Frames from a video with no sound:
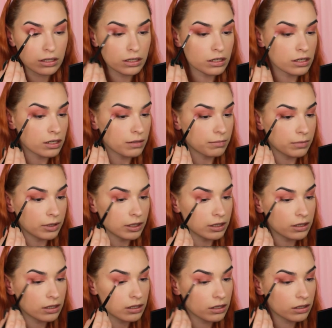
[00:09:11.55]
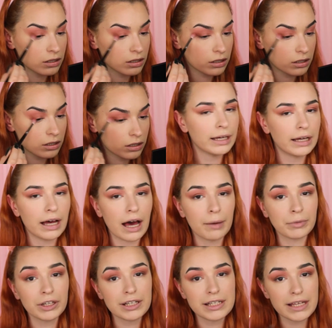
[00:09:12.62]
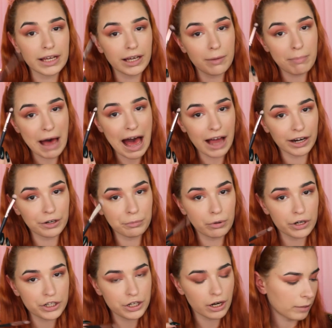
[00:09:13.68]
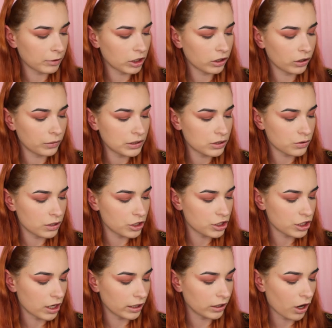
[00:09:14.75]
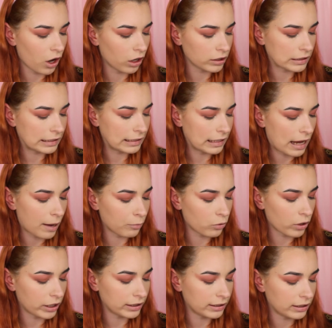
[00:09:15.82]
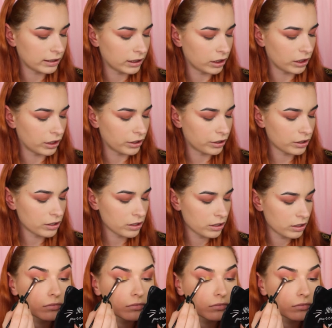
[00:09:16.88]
just a bit. I'm gonna take a packer brush and I'm gonna go into the shade Hot Glam right here.